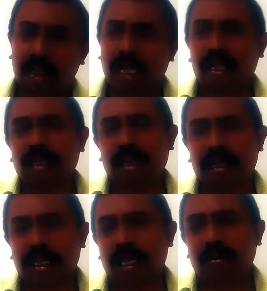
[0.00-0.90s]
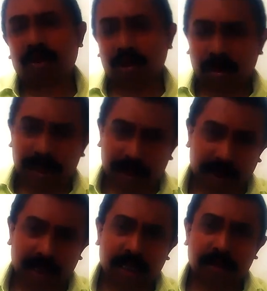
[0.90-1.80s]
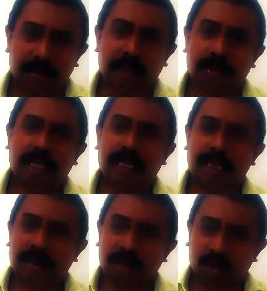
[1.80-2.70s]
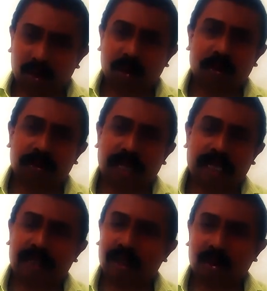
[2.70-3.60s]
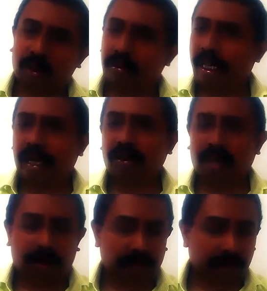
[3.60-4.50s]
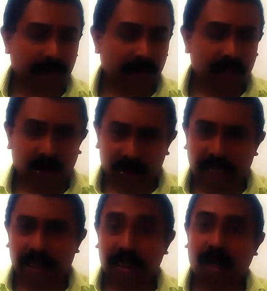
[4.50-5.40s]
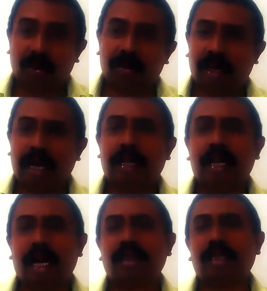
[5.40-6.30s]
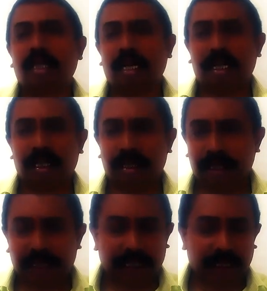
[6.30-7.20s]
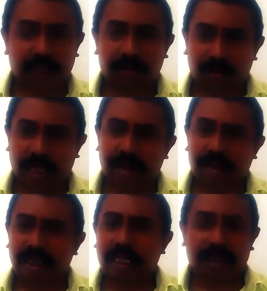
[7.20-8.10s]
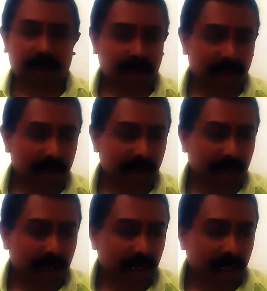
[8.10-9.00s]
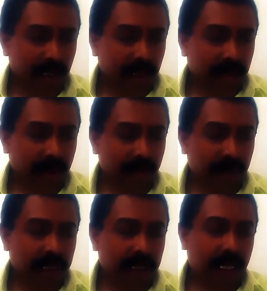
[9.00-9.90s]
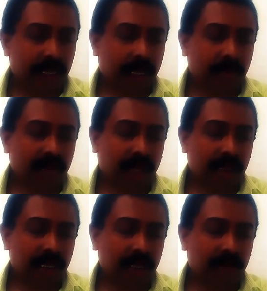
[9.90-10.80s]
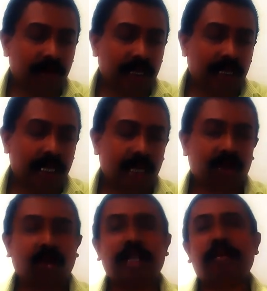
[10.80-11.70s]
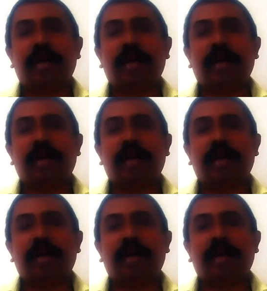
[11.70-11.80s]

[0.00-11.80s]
There are so many people here. Group, as a group, they have come to that town and dancing under a tree while singing. Some beat their drums, others beat their sorry